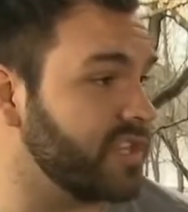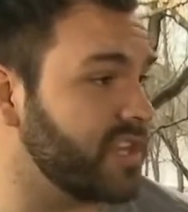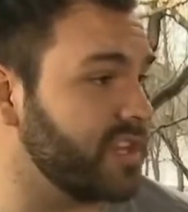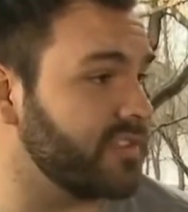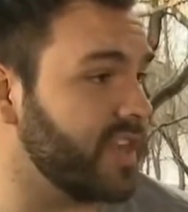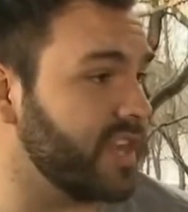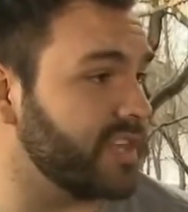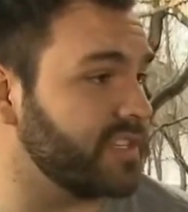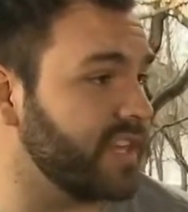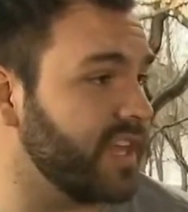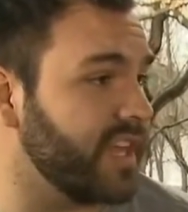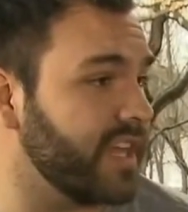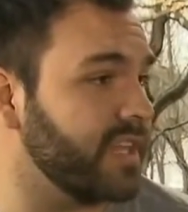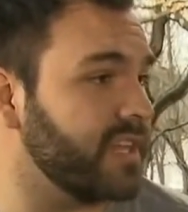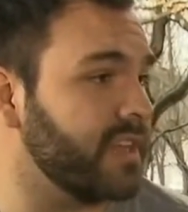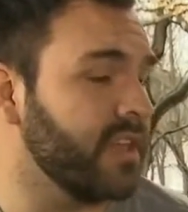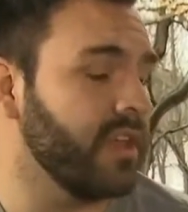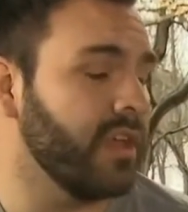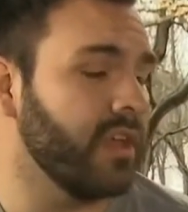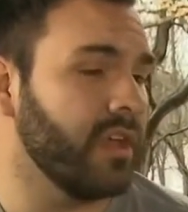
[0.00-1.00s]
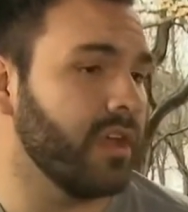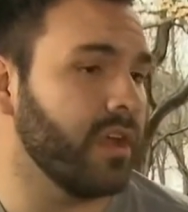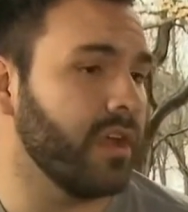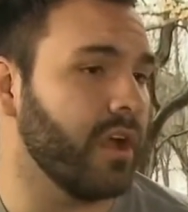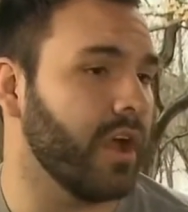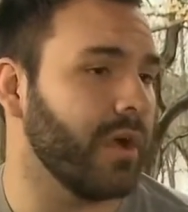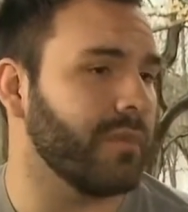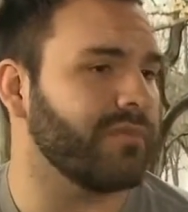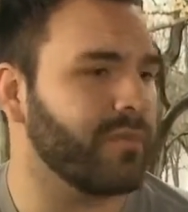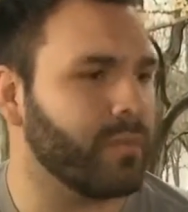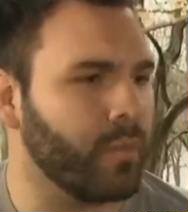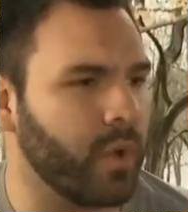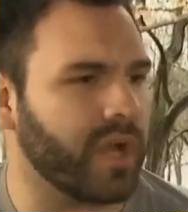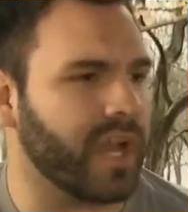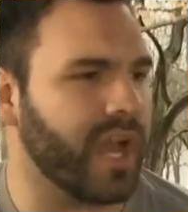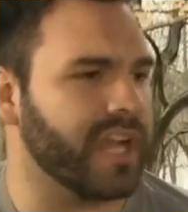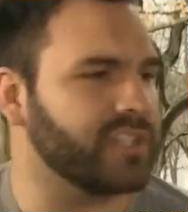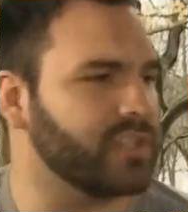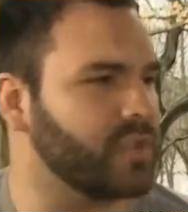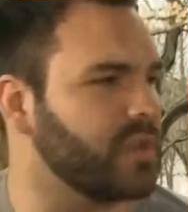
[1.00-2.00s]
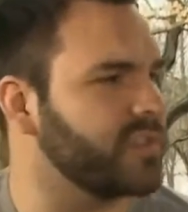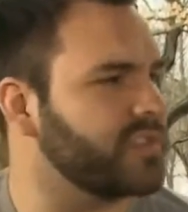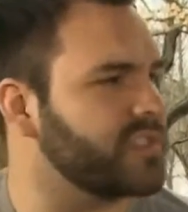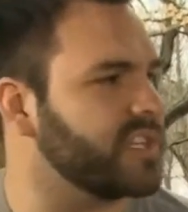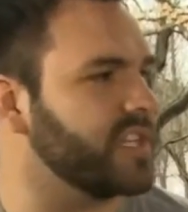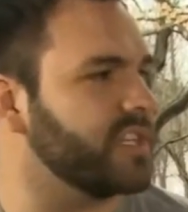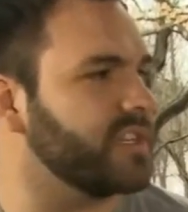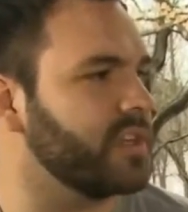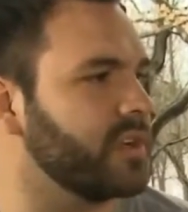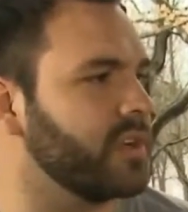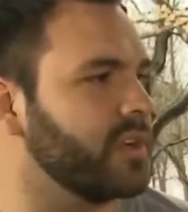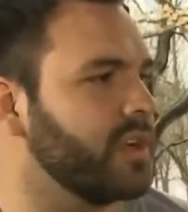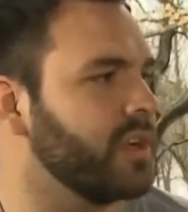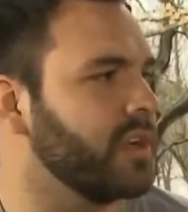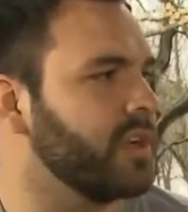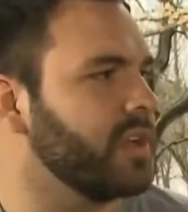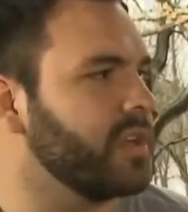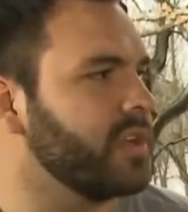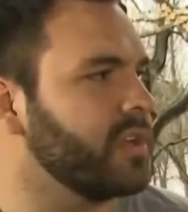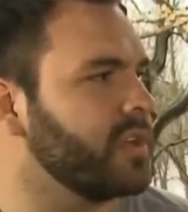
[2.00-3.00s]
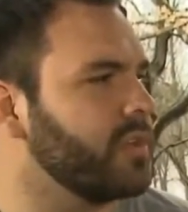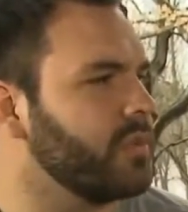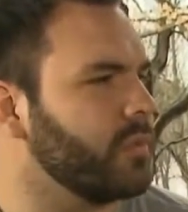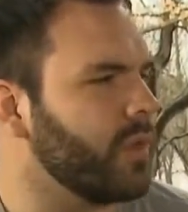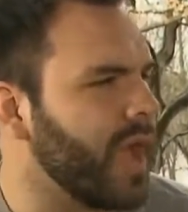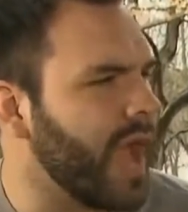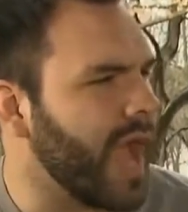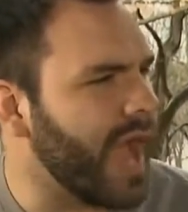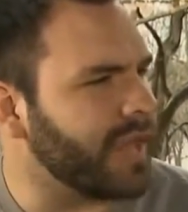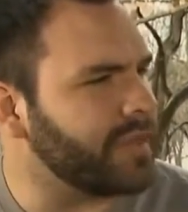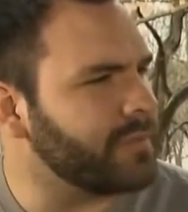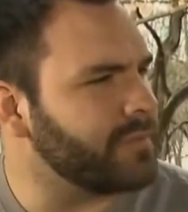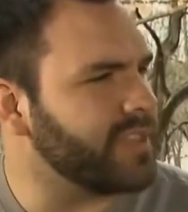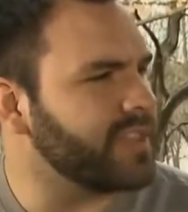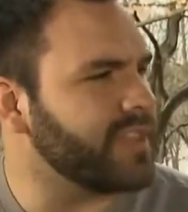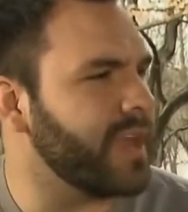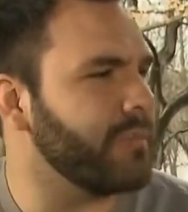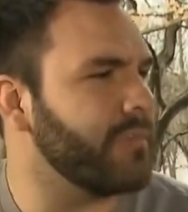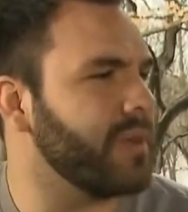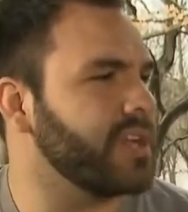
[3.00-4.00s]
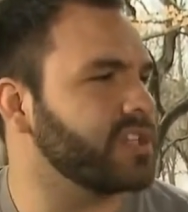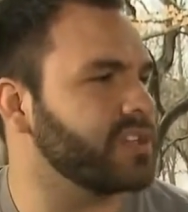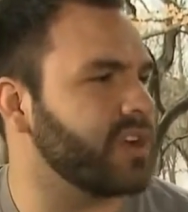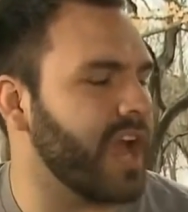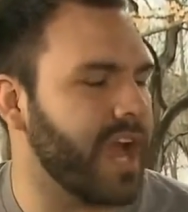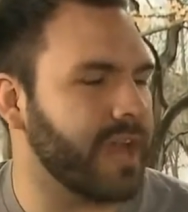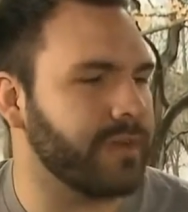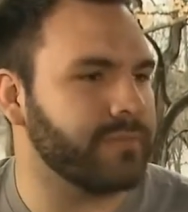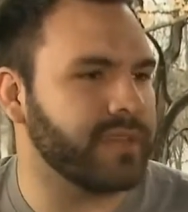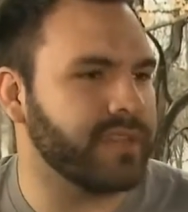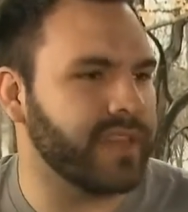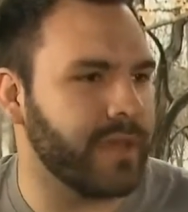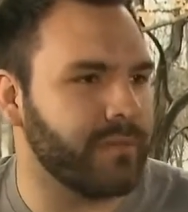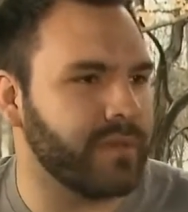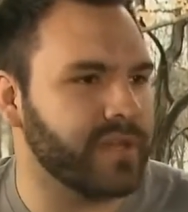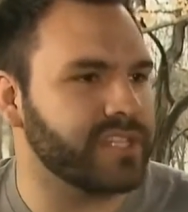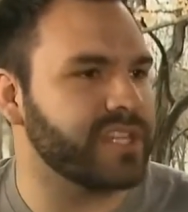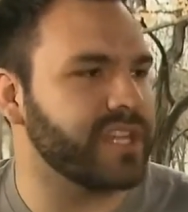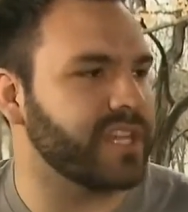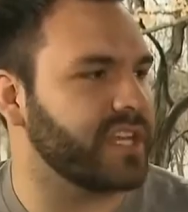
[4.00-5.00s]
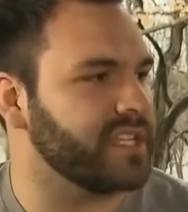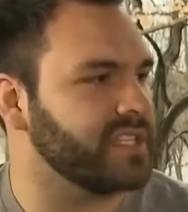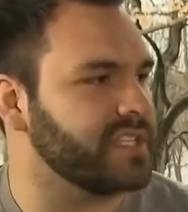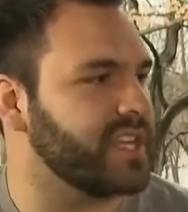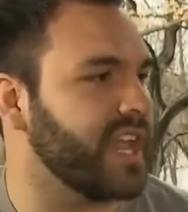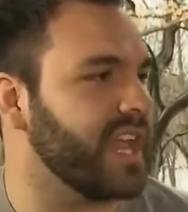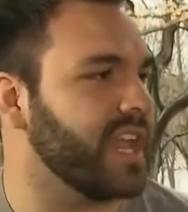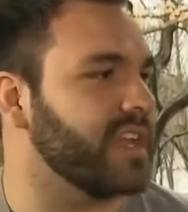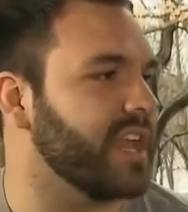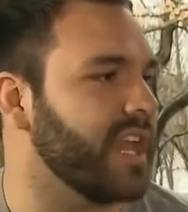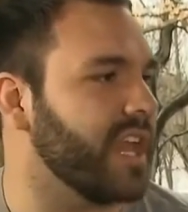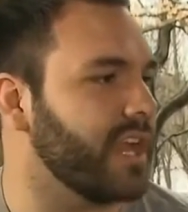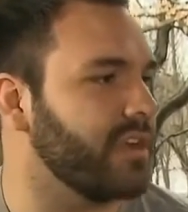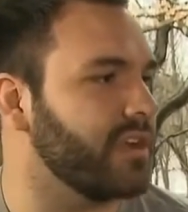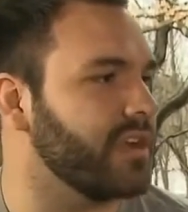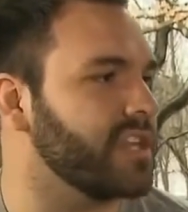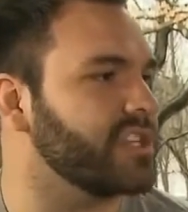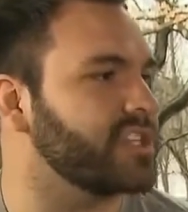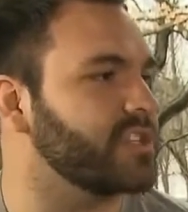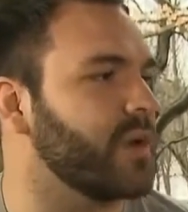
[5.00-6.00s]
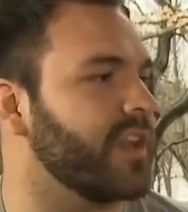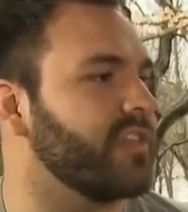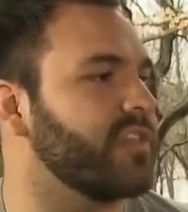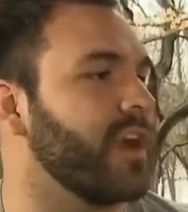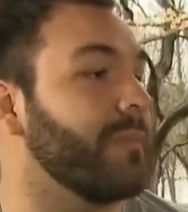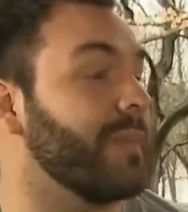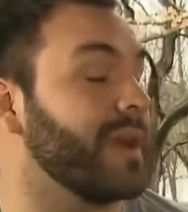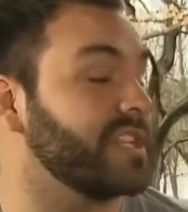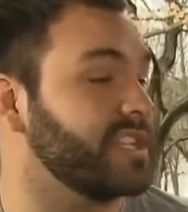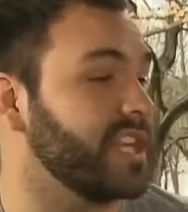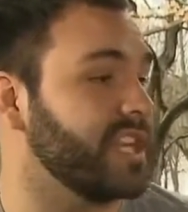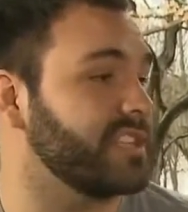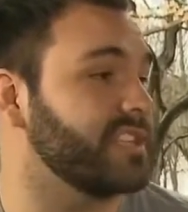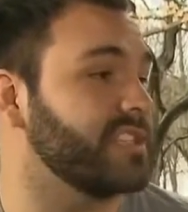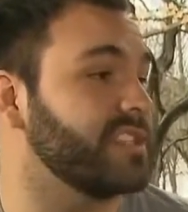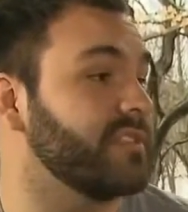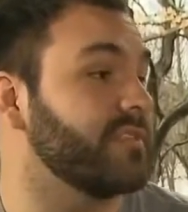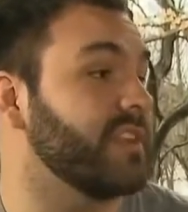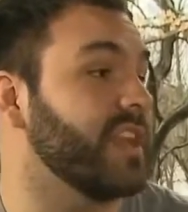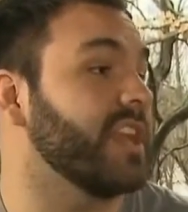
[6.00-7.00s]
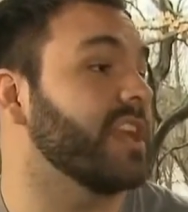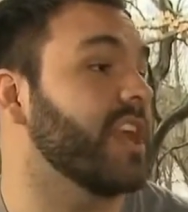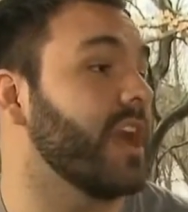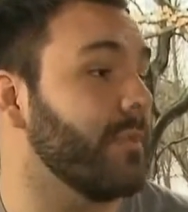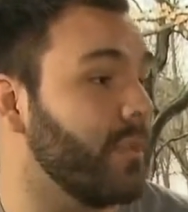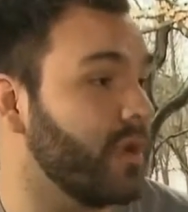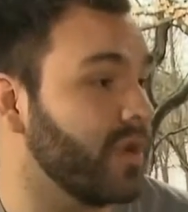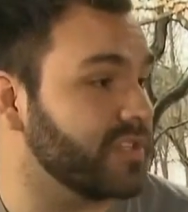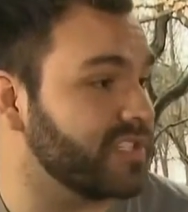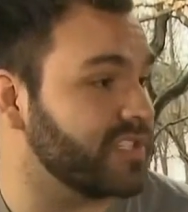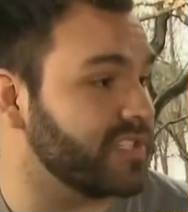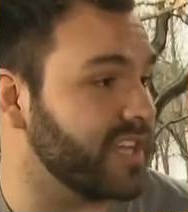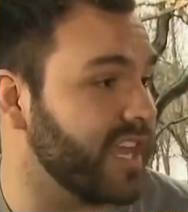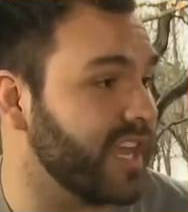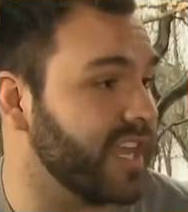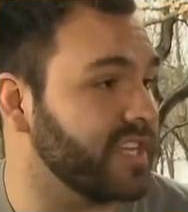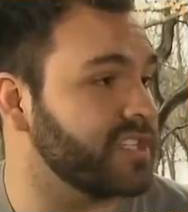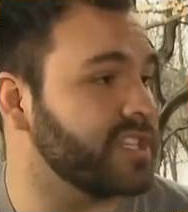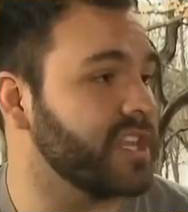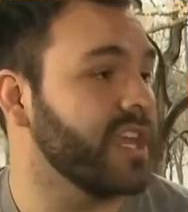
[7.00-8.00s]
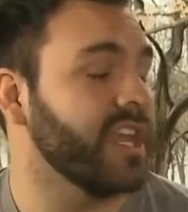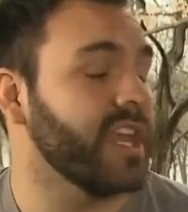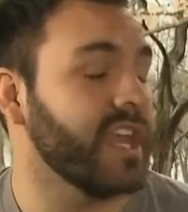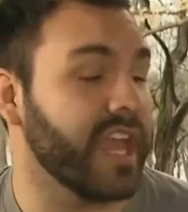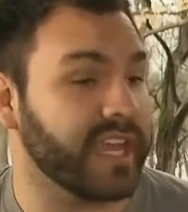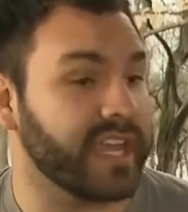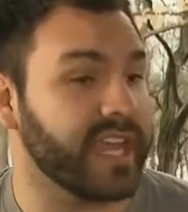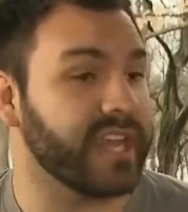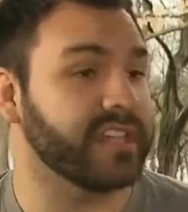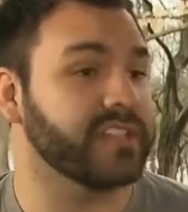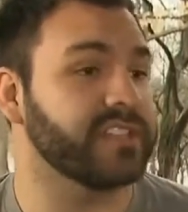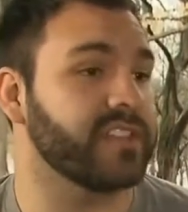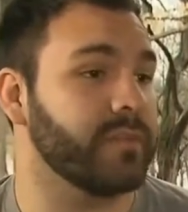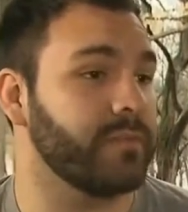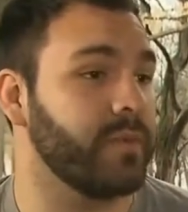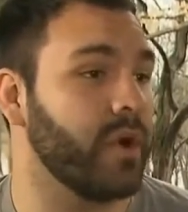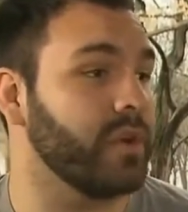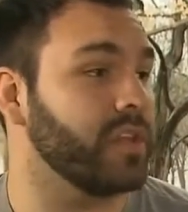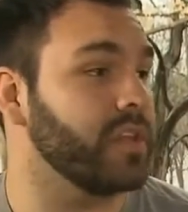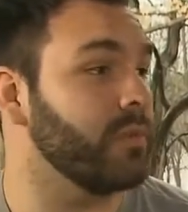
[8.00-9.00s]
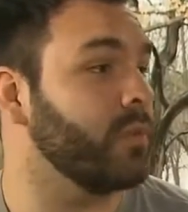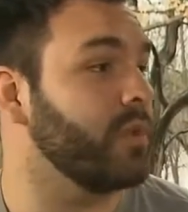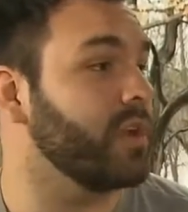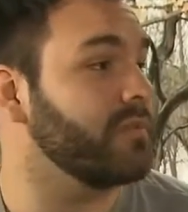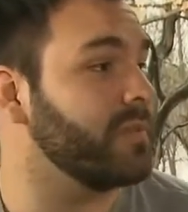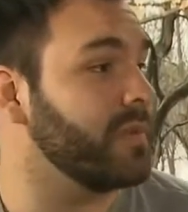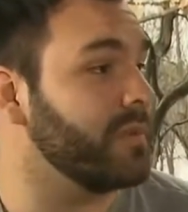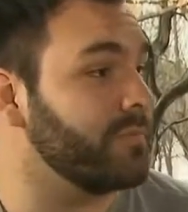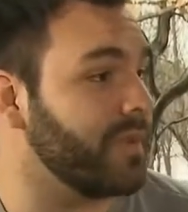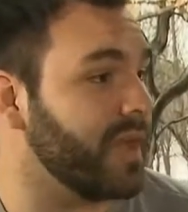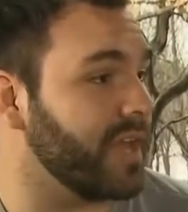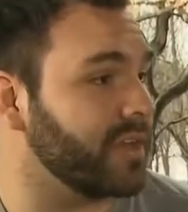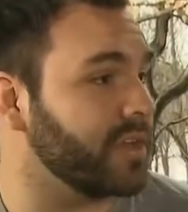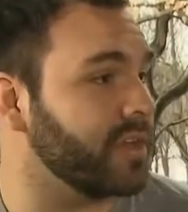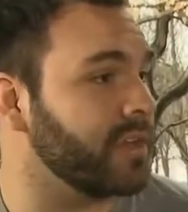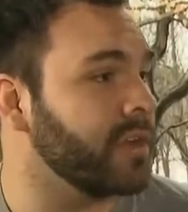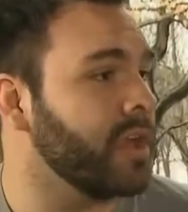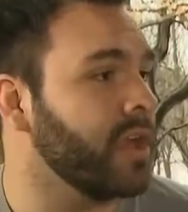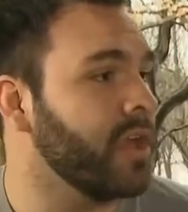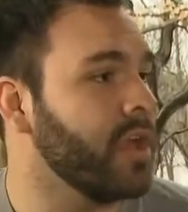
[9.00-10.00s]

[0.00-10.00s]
there that day. From what I had sort of seen, there hadn't been that much in a contained area, so I thought my chances of getting up on stage and getting to the podium would have been better.